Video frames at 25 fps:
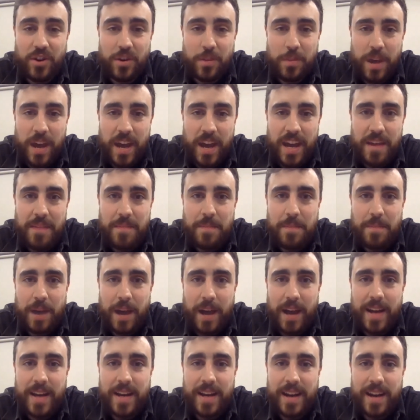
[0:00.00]
to be,
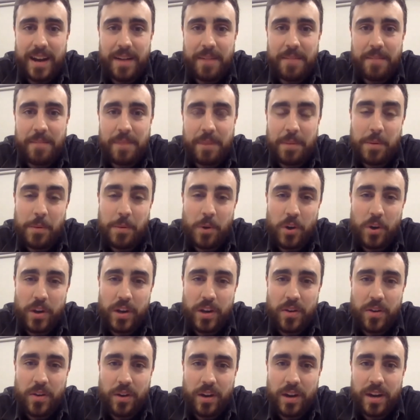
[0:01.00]
but we're
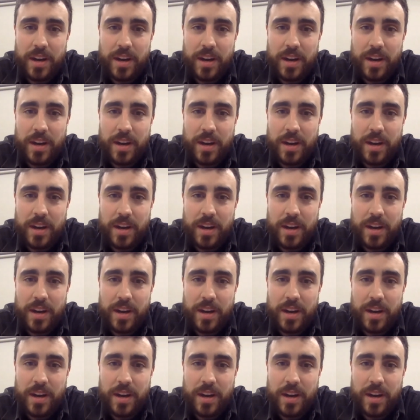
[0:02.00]
working on it.